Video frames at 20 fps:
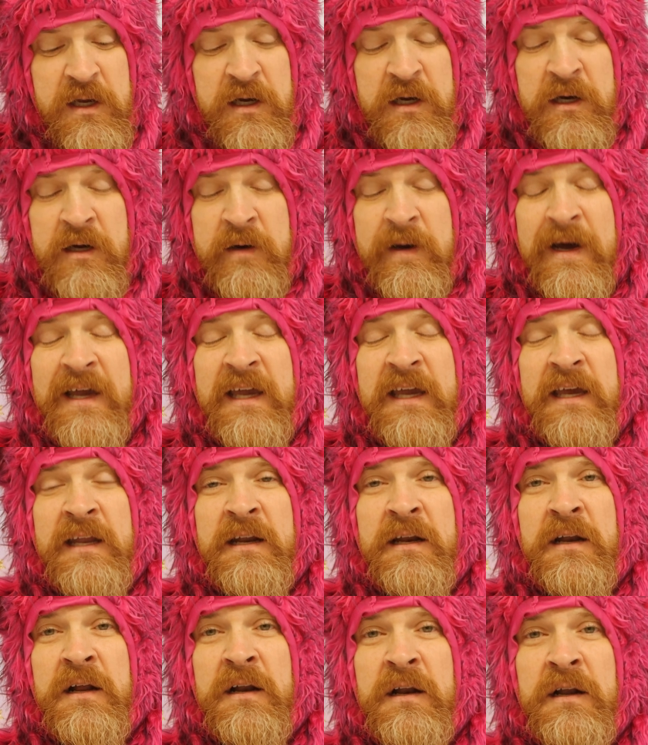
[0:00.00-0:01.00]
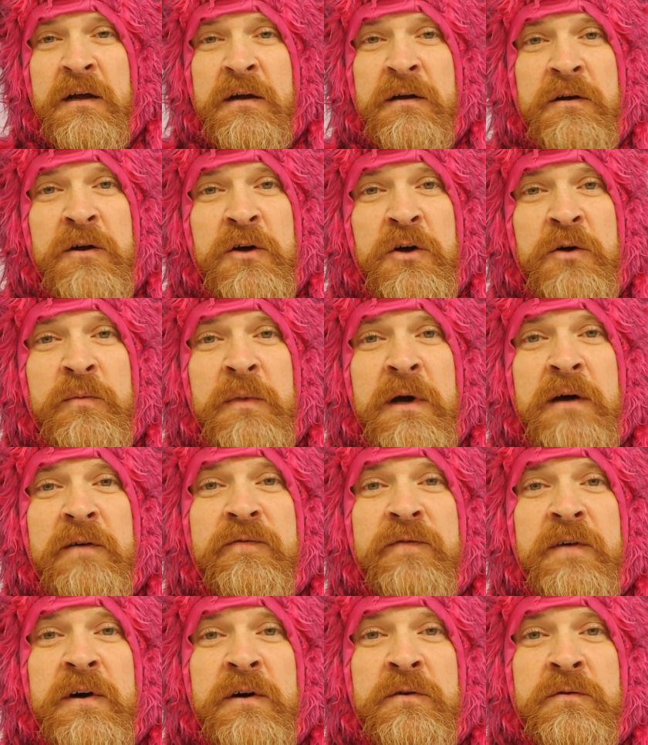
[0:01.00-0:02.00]
I get an alert on my
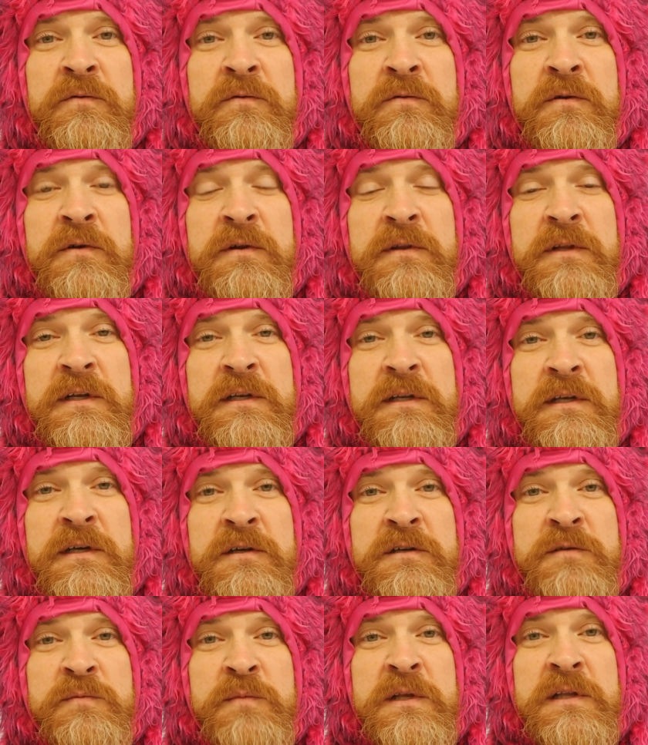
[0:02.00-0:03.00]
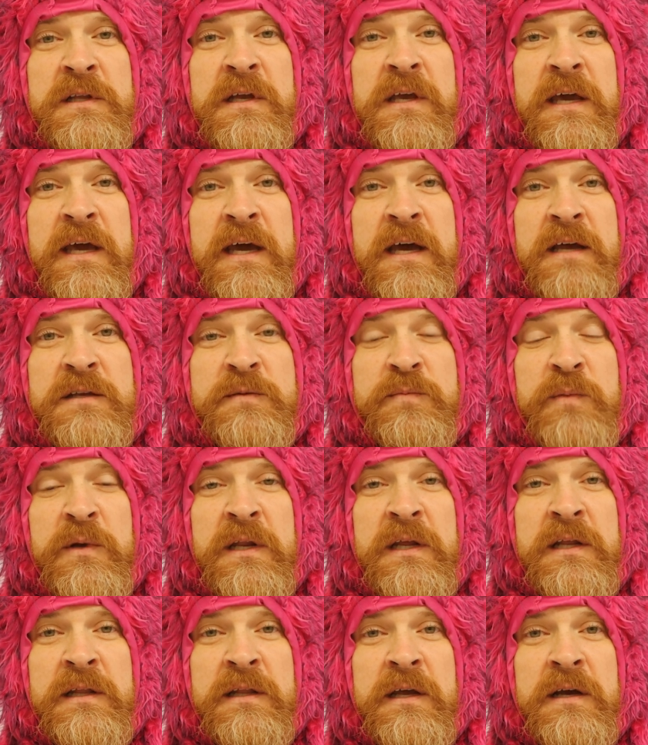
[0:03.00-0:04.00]
phone that tells me the cat's
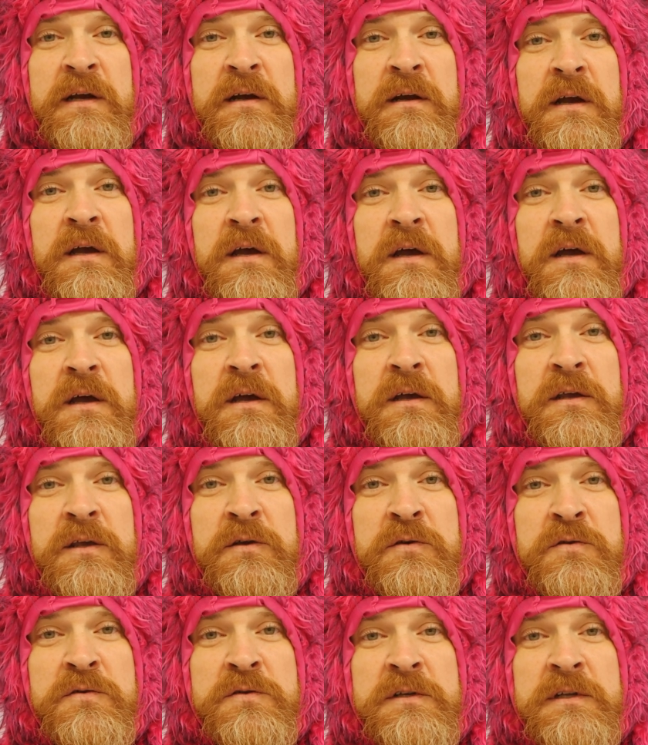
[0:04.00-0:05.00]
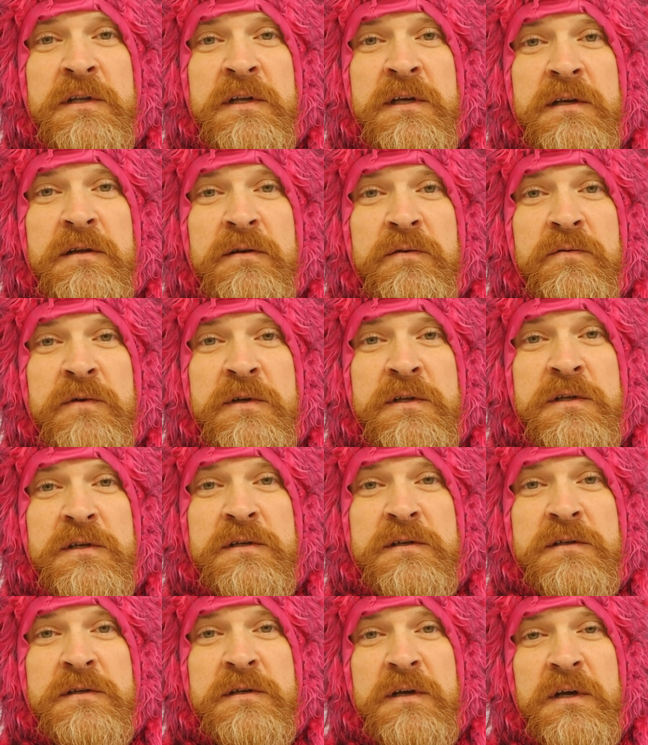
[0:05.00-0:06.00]
been in there using it, which
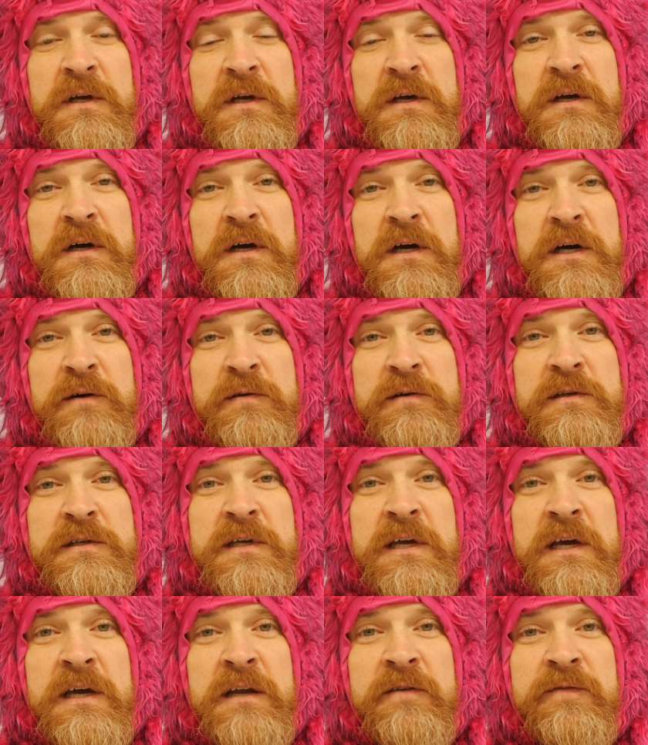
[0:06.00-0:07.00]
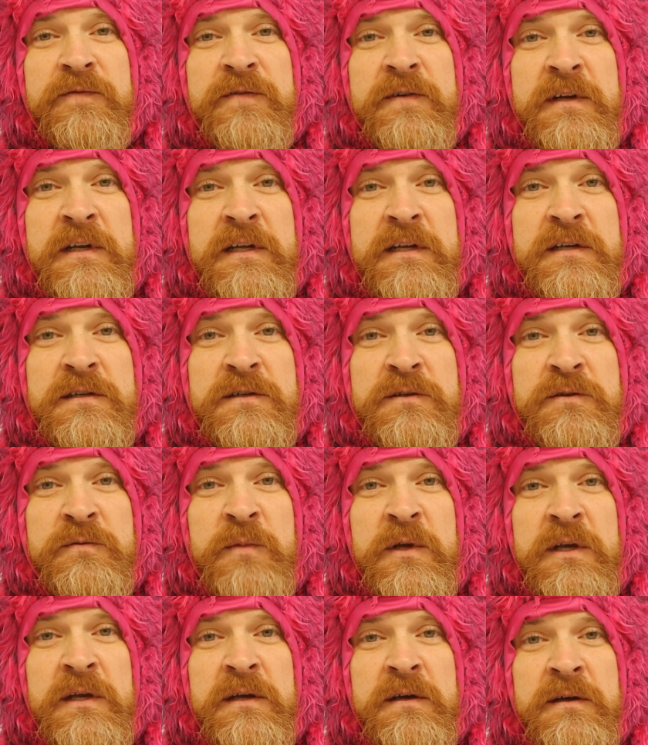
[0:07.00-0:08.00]
is always kind of funny to
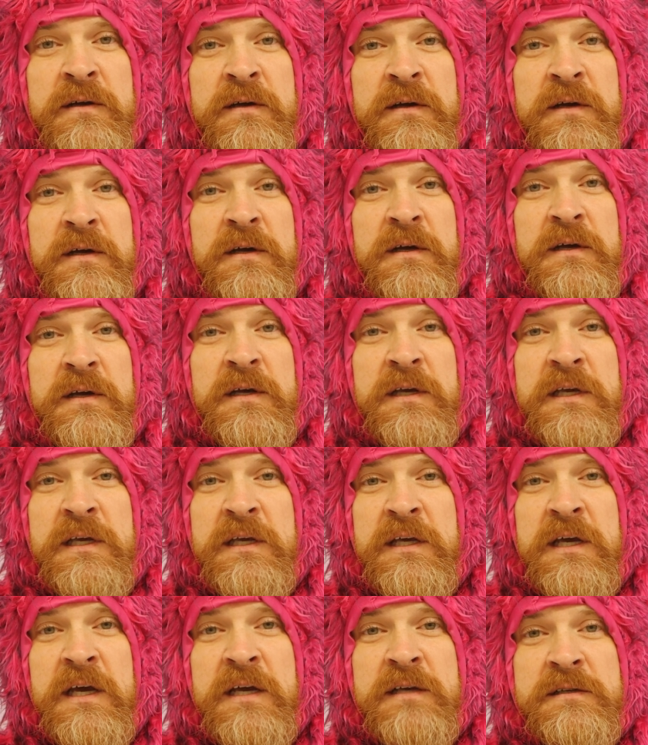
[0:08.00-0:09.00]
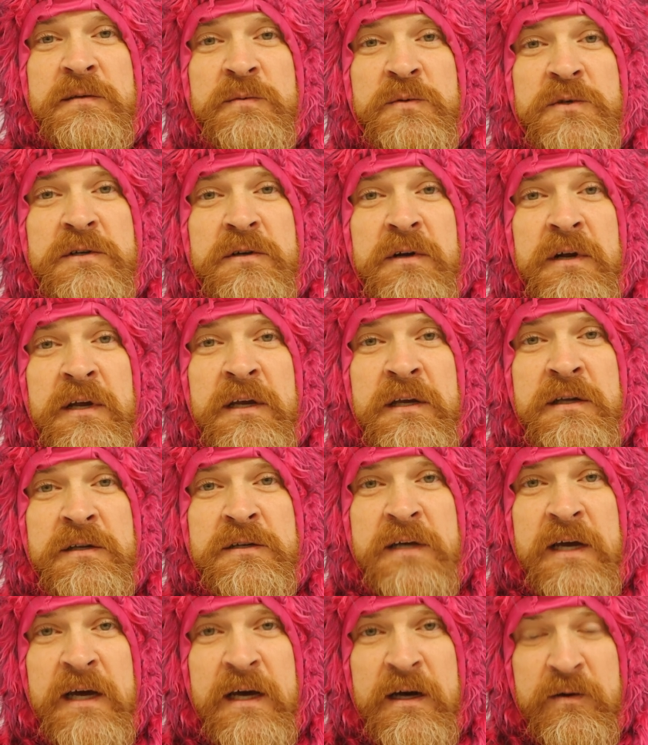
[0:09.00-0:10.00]
me. He has some
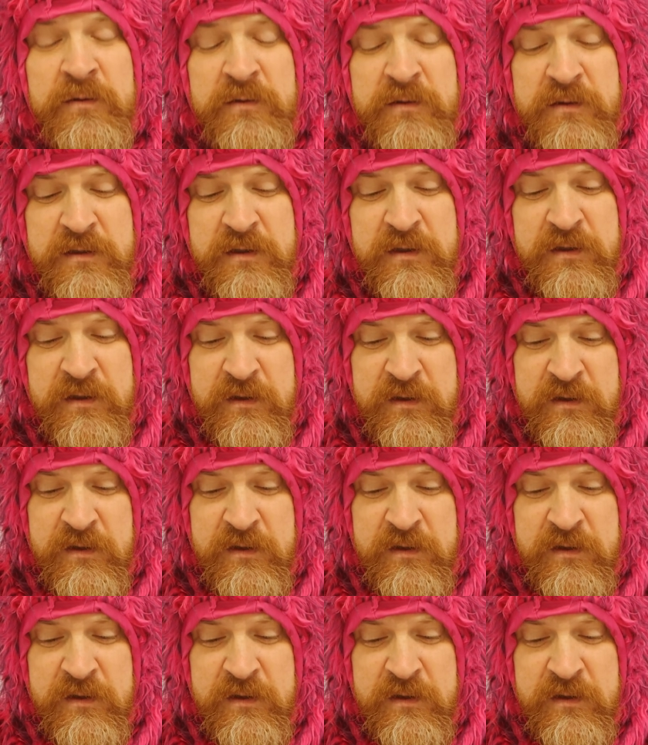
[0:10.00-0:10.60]
strange hours.